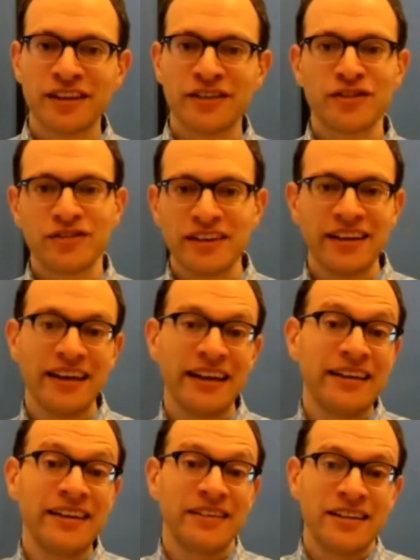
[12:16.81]

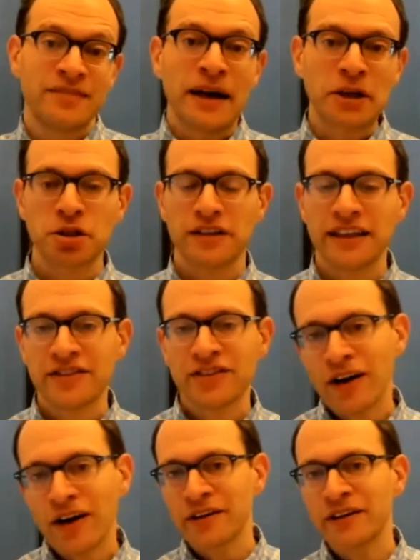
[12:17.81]
especially it's
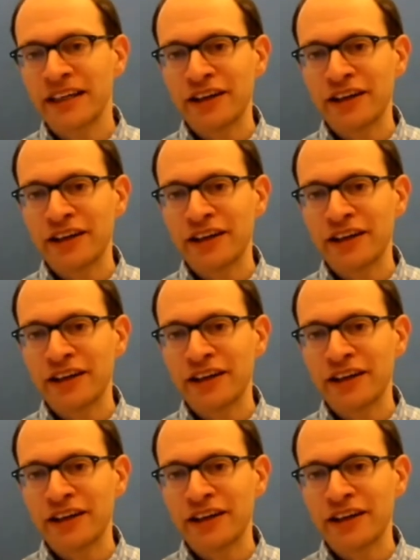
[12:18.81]
harder to